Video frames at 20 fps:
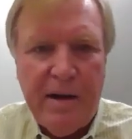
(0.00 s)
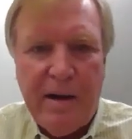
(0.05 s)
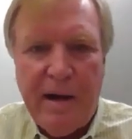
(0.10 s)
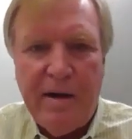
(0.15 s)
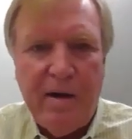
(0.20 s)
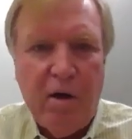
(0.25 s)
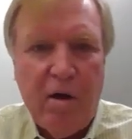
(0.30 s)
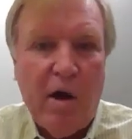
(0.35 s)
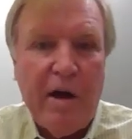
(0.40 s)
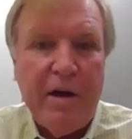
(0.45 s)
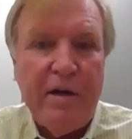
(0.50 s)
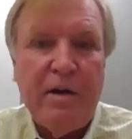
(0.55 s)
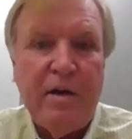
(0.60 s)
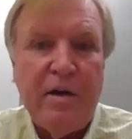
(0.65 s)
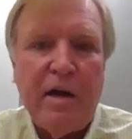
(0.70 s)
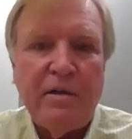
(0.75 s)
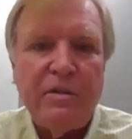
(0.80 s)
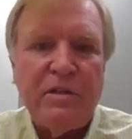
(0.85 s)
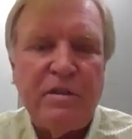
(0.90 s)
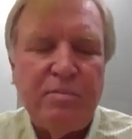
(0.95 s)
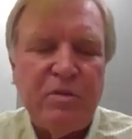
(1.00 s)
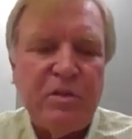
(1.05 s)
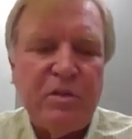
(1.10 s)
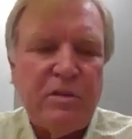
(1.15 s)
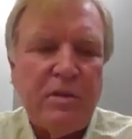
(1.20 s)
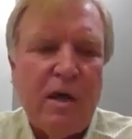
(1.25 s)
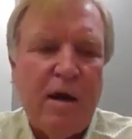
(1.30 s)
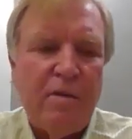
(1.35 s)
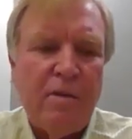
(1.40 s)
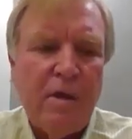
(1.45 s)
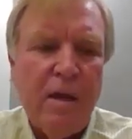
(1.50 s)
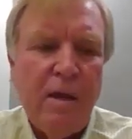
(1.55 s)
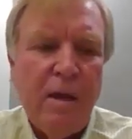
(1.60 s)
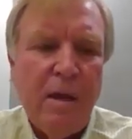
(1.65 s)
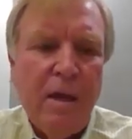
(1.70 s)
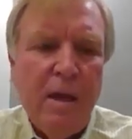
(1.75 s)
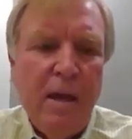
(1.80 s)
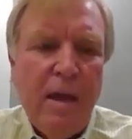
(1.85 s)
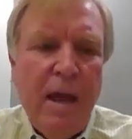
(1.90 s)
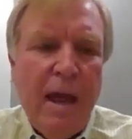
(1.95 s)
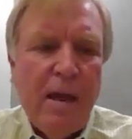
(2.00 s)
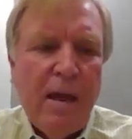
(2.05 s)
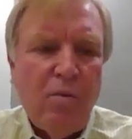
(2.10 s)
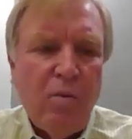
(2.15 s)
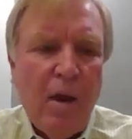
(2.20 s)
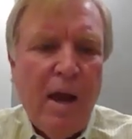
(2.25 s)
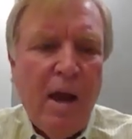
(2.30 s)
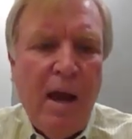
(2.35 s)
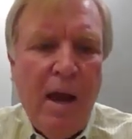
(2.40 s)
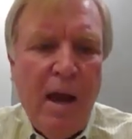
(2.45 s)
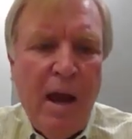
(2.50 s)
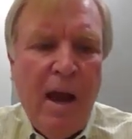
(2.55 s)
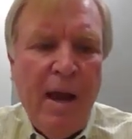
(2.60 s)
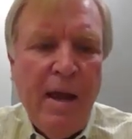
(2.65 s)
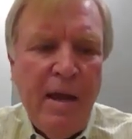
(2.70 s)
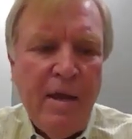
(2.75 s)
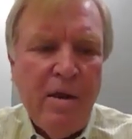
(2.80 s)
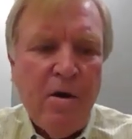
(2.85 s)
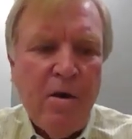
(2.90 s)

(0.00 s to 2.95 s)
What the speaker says: I'd already done some stuff. And I had